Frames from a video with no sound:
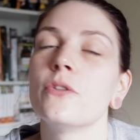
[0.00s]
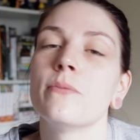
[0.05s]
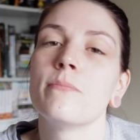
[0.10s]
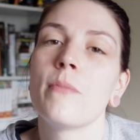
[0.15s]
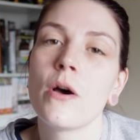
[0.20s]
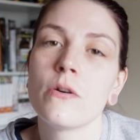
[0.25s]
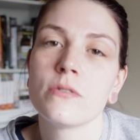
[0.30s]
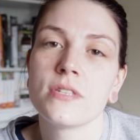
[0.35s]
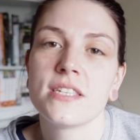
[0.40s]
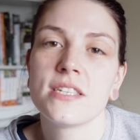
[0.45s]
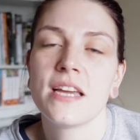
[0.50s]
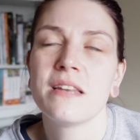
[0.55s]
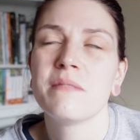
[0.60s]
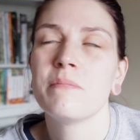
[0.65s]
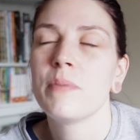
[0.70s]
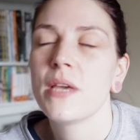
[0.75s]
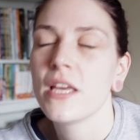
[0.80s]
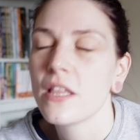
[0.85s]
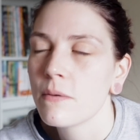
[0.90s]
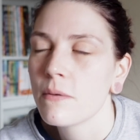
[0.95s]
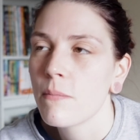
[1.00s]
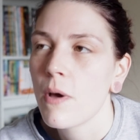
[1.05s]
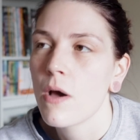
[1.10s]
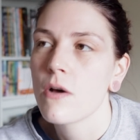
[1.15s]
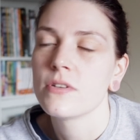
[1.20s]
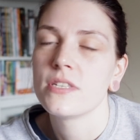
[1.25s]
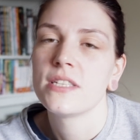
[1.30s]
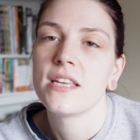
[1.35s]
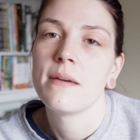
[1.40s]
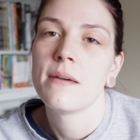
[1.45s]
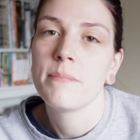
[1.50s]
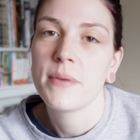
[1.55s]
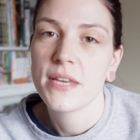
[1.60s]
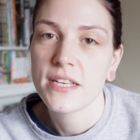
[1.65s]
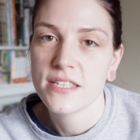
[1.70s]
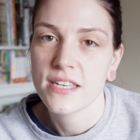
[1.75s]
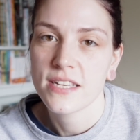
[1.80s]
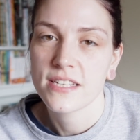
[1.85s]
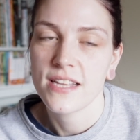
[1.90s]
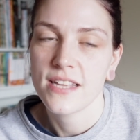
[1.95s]
the most and be the most and be
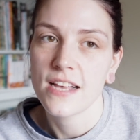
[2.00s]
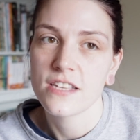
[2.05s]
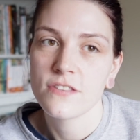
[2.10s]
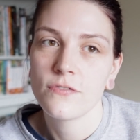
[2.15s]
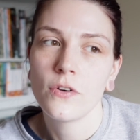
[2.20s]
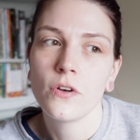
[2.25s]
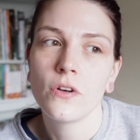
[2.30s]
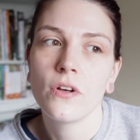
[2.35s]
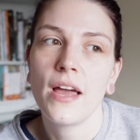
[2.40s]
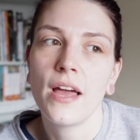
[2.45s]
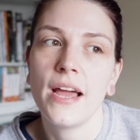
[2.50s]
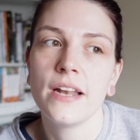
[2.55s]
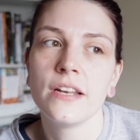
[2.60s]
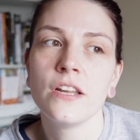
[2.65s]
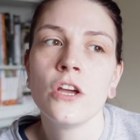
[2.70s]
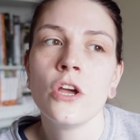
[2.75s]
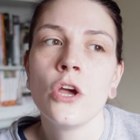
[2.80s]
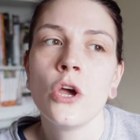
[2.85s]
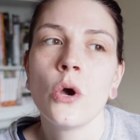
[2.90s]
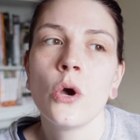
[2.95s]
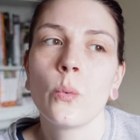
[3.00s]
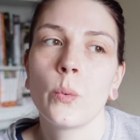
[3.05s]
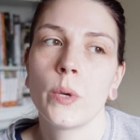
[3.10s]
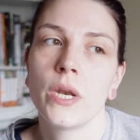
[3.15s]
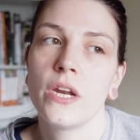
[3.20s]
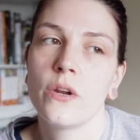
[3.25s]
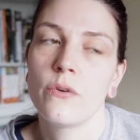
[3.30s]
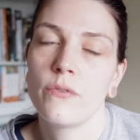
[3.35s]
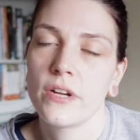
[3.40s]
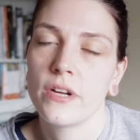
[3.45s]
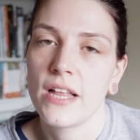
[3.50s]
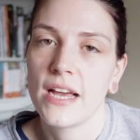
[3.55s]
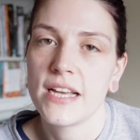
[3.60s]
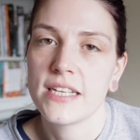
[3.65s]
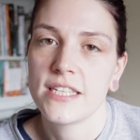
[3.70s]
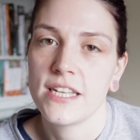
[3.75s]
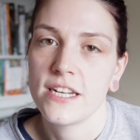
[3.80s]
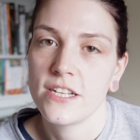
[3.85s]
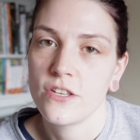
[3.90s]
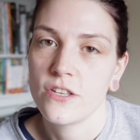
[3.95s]
successful and we need to
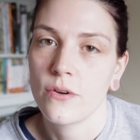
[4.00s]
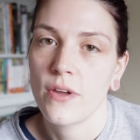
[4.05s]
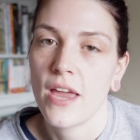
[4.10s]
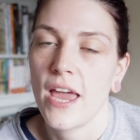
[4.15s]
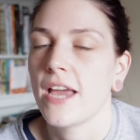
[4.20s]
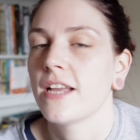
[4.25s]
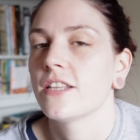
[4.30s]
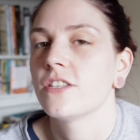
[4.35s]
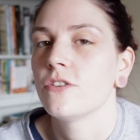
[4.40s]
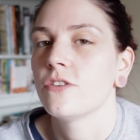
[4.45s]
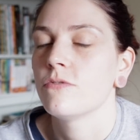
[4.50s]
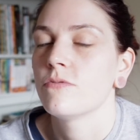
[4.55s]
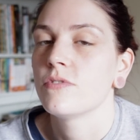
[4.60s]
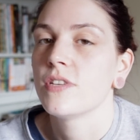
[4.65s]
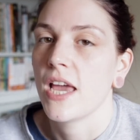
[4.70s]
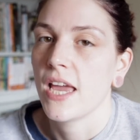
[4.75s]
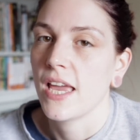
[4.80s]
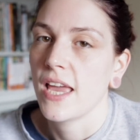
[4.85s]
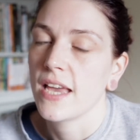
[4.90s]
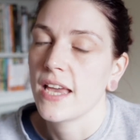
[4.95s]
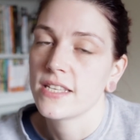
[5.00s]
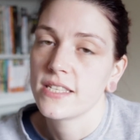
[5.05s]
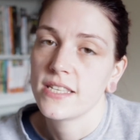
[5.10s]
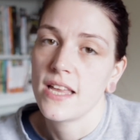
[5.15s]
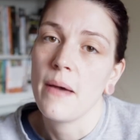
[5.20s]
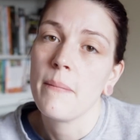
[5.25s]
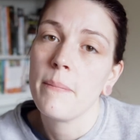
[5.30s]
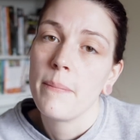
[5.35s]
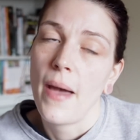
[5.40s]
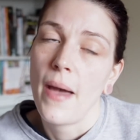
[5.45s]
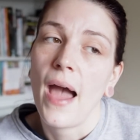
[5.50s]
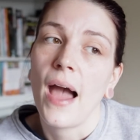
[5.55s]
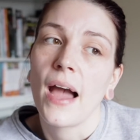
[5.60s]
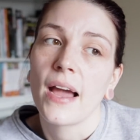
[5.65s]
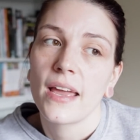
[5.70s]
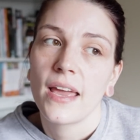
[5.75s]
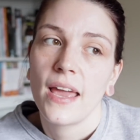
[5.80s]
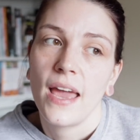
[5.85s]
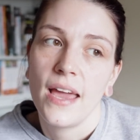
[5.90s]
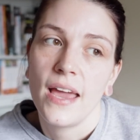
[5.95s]
realize that it's okay to take a step
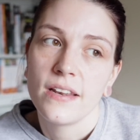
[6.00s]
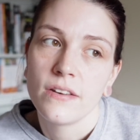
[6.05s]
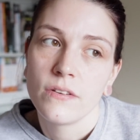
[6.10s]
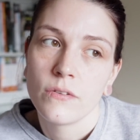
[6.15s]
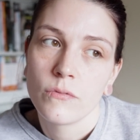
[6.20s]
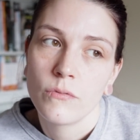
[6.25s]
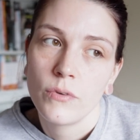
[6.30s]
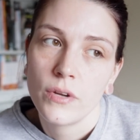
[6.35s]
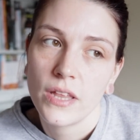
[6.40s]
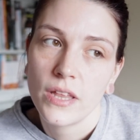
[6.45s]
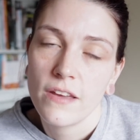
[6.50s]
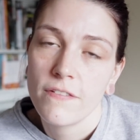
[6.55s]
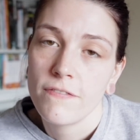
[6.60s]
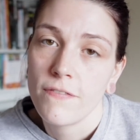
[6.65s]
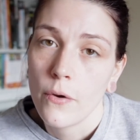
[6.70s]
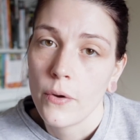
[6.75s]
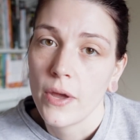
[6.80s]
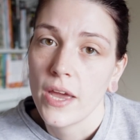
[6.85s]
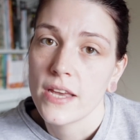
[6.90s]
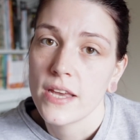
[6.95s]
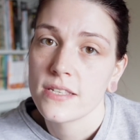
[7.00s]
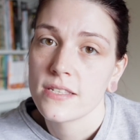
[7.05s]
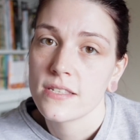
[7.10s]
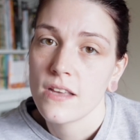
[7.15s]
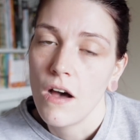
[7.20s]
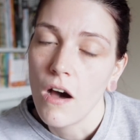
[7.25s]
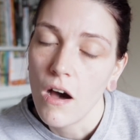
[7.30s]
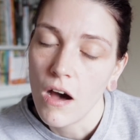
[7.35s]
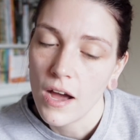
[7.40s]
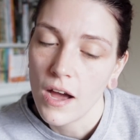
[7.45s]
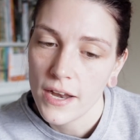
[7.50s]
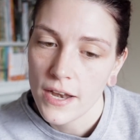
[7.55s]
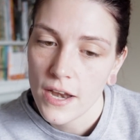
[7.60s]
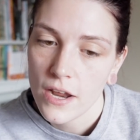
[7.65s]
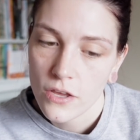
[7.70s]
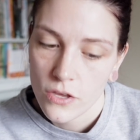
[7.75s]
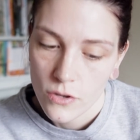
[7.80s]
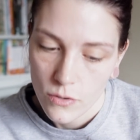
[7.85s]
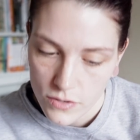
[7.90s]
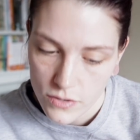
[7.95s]
back and really focus on
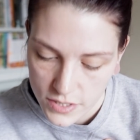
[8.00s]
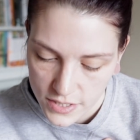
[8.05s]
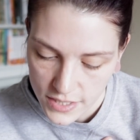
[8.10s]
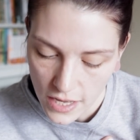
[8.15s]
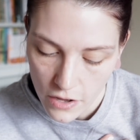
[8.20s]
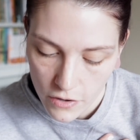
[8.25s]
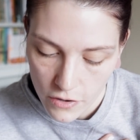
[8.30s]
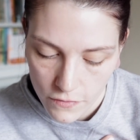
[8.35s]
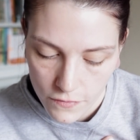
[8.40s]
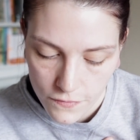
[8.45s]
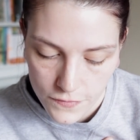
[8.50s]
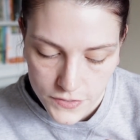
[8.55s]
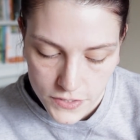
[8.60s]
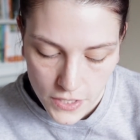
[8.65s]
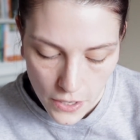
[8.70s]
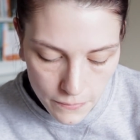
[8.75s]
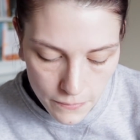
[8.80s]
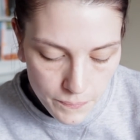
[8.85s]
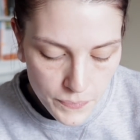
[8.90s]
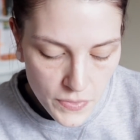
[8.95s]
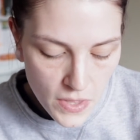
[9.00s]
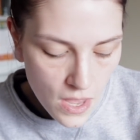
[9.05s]
yourself. So